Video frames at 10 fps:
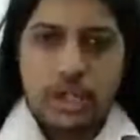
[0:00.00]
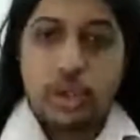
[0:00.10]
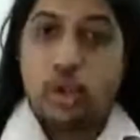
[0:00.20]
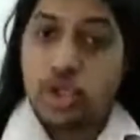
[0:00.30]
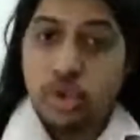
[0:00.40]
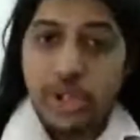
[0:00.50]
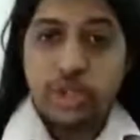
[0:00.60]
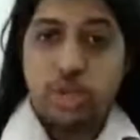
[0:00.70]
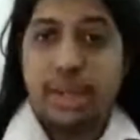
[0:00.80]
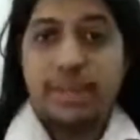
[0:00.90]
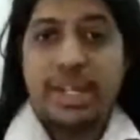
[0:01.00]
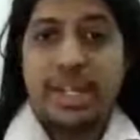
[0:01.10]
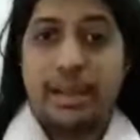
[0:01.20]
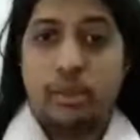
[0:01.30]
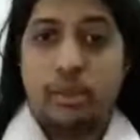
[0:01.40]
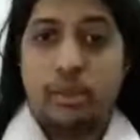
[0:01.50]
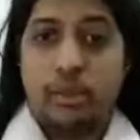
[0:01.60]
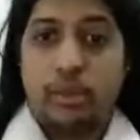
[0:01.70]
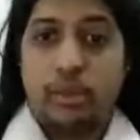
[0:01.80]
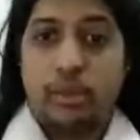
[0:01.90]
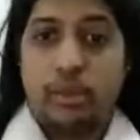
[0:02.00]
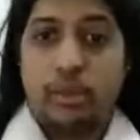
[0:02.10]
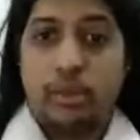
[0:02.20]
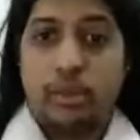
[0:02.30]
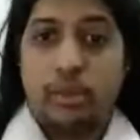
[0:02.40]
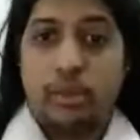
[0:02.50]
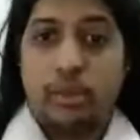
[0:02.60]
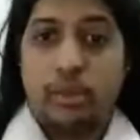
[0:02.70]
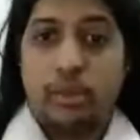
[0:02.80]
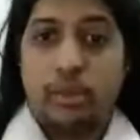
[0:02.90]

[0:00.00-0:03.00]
school students who will be able to participate in the program.